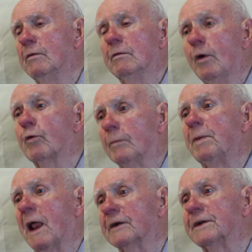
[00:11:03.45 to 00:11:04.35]
Local
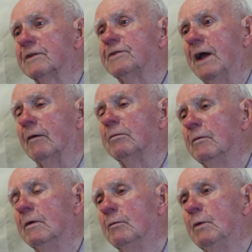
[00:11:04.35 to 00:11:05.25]
politics, yeah.
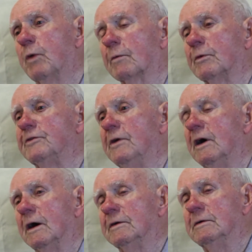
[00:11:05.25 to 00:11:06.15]
We worked with
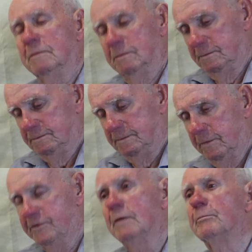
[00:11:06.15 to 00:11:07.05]

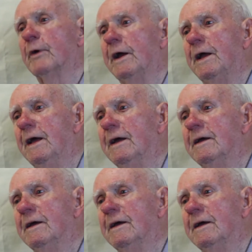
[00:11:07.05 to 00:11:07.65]
Jim Bray.